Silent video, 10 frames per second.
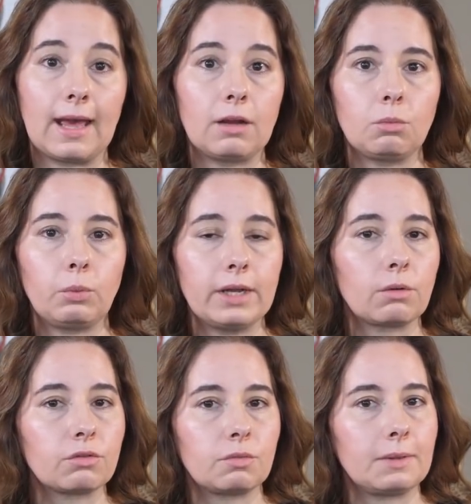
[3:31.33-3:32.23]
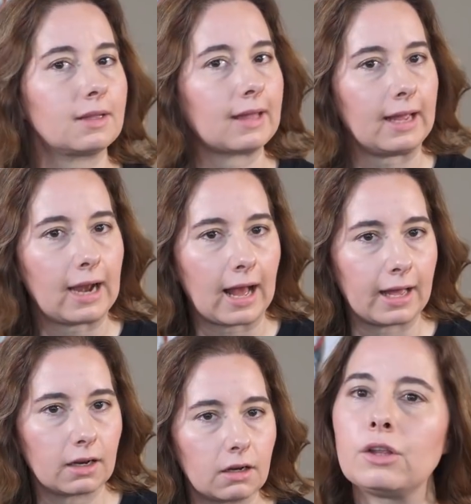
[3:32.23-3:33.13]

and we don't speak canine.